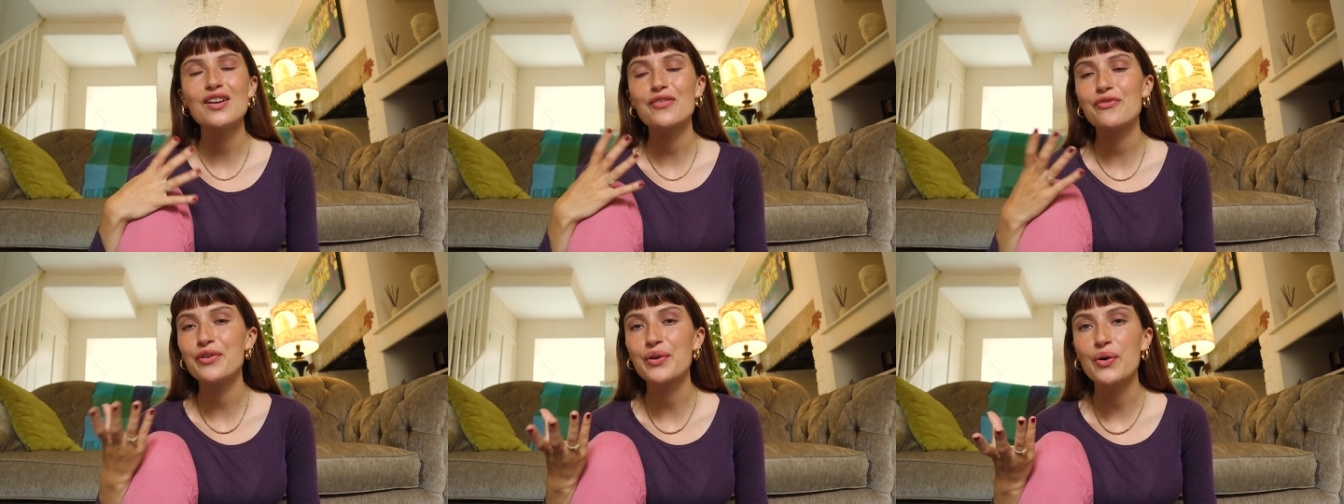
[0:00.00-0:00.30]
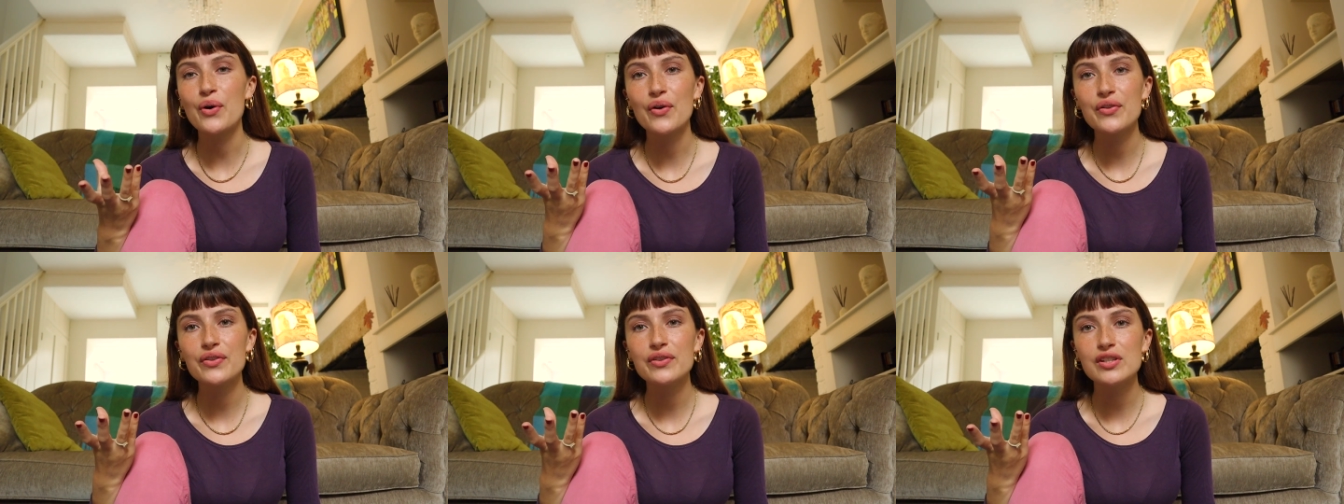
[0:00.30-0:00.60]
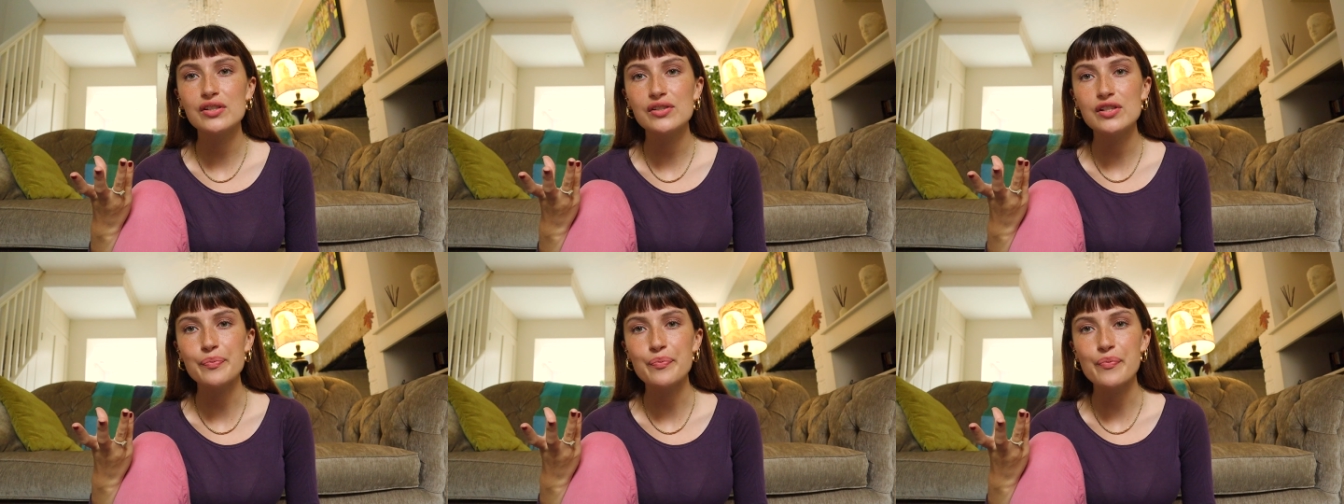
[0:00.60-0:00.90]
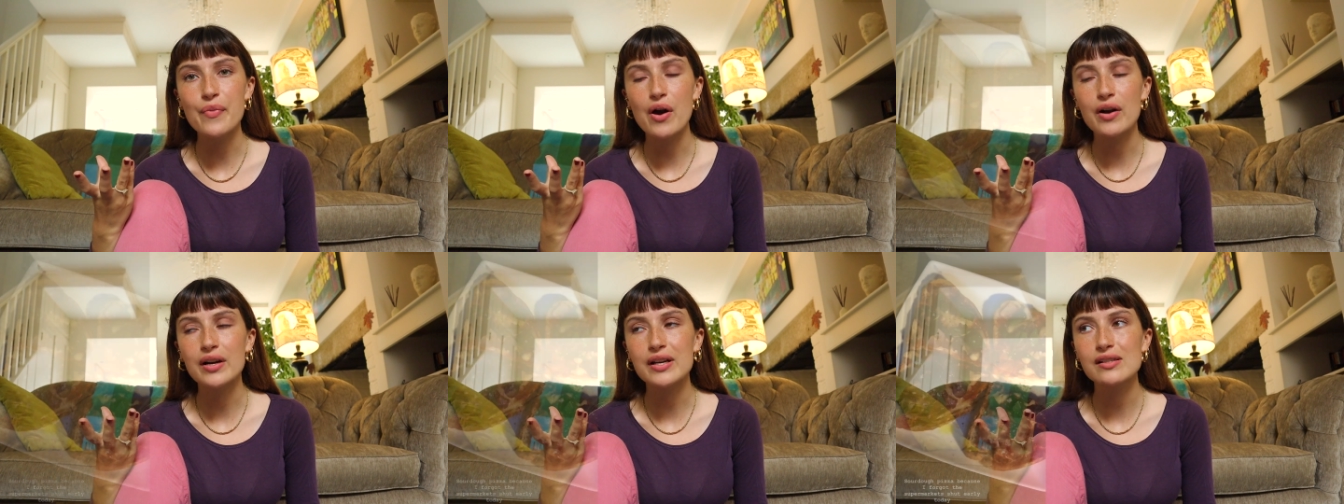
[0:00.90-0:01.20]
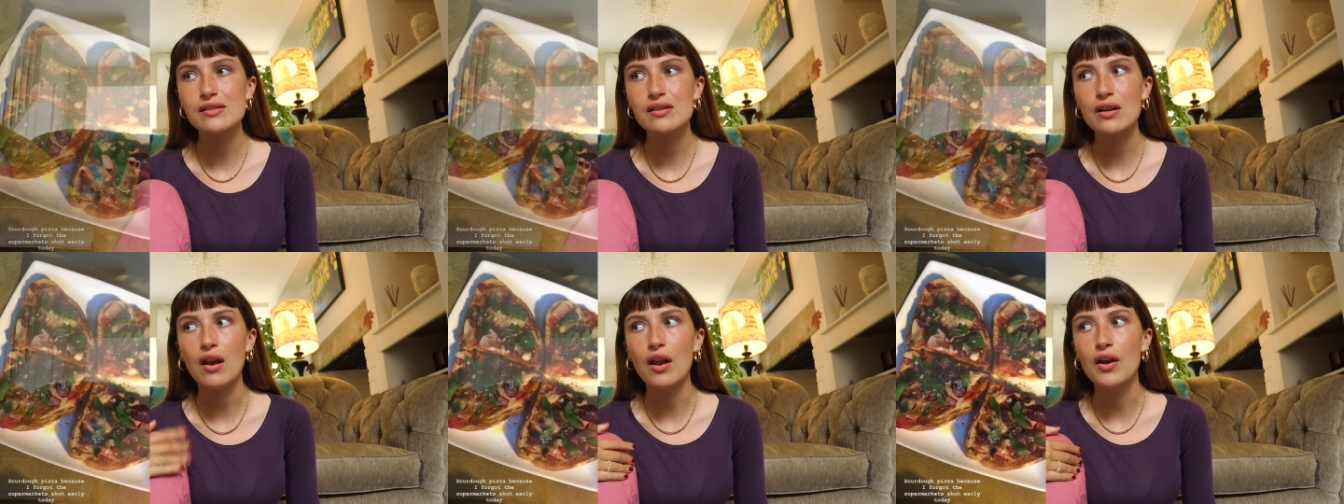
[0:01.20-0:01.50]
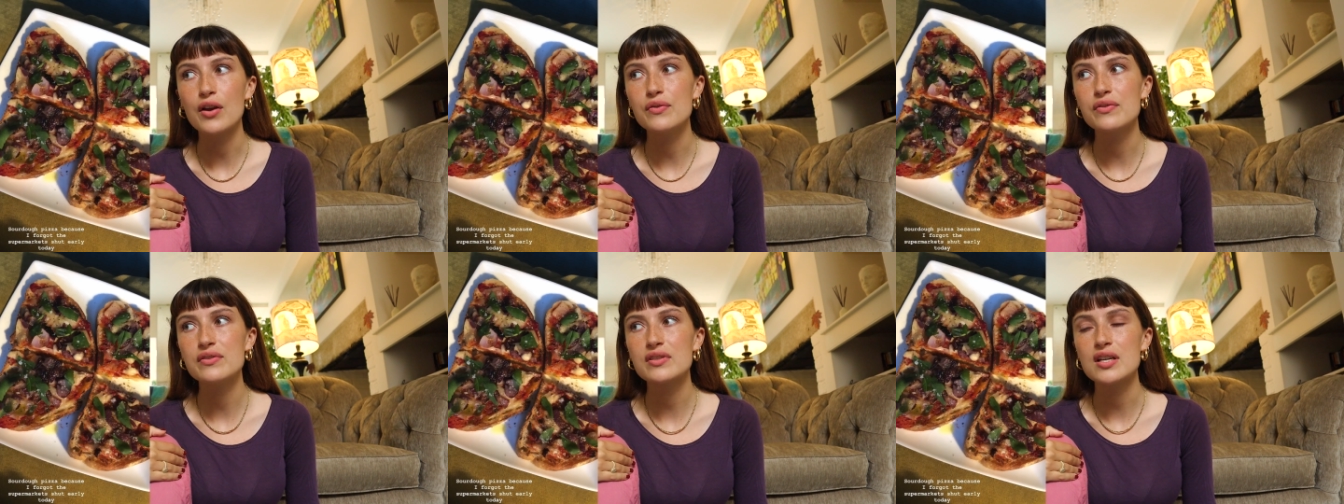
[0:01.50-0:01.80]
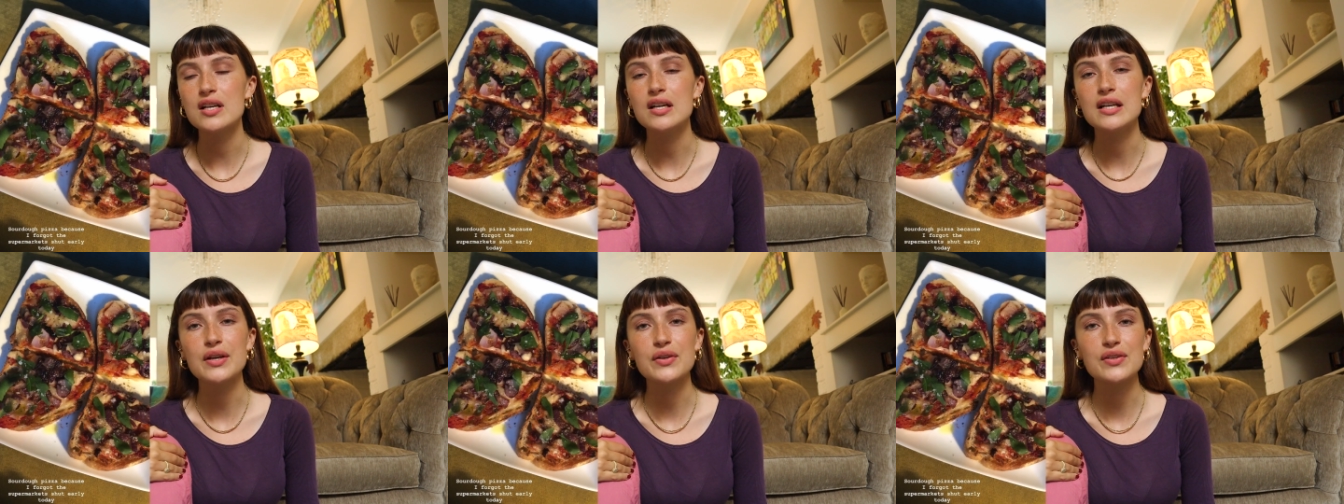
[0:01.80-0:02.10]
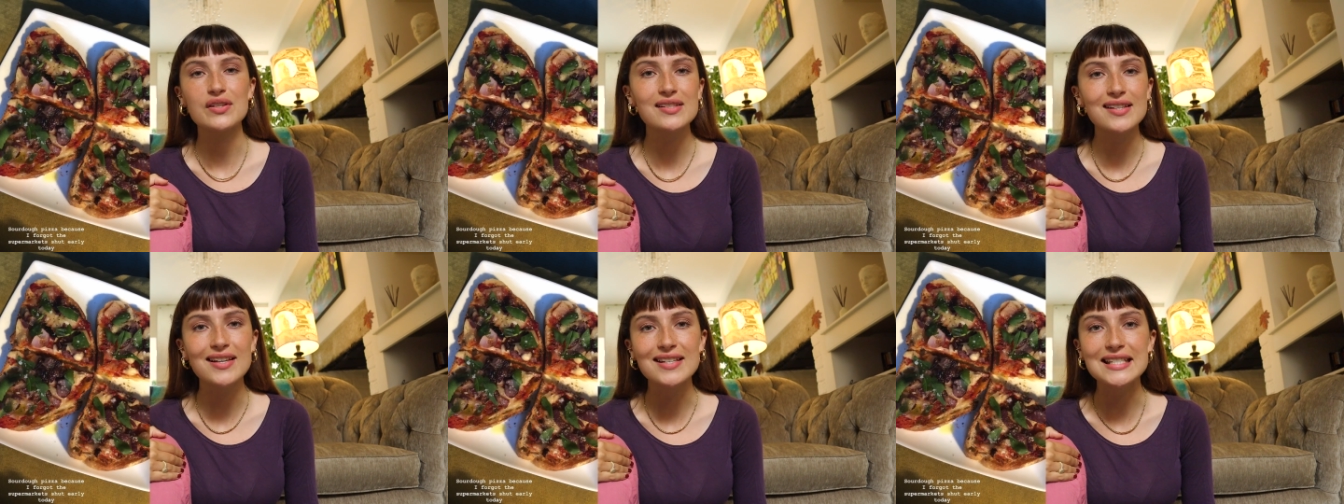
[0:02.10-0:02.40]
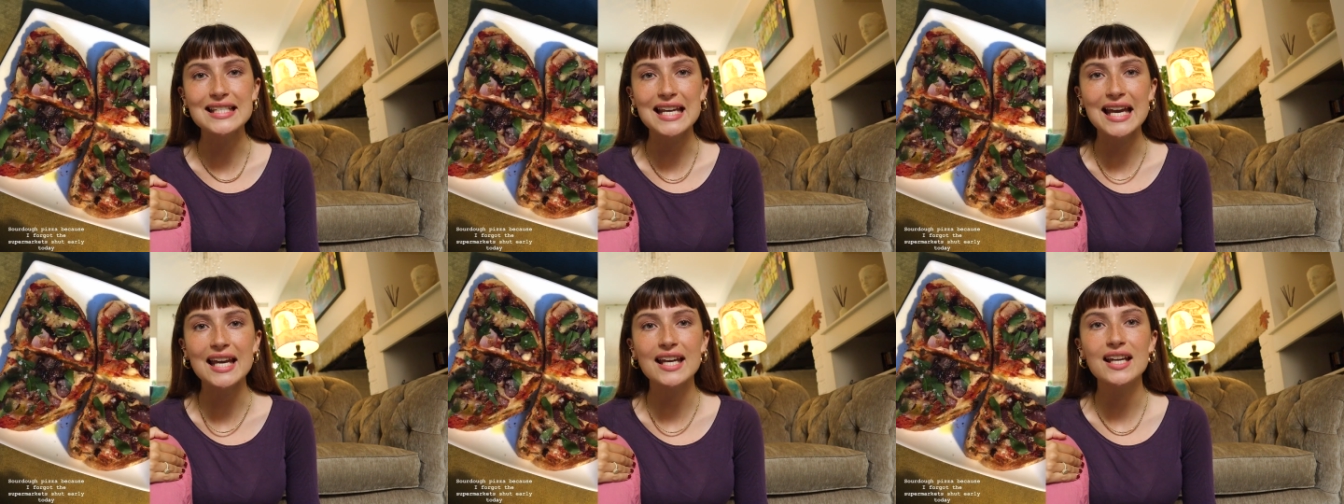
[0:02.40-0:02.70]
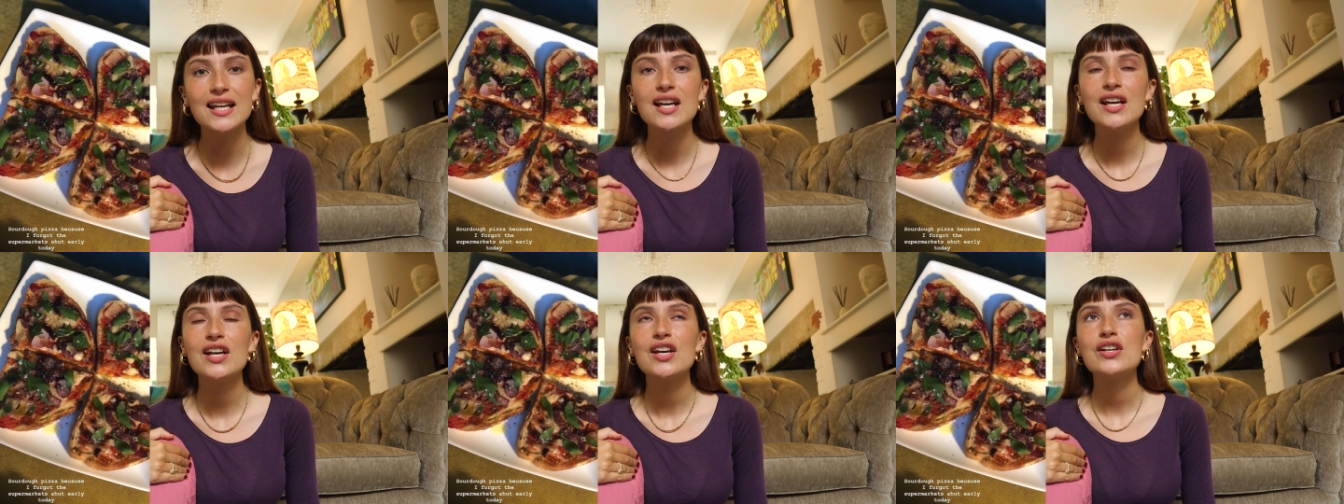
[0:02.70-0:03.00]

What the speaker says: I forgot the supermarket's closed early on a Sunday,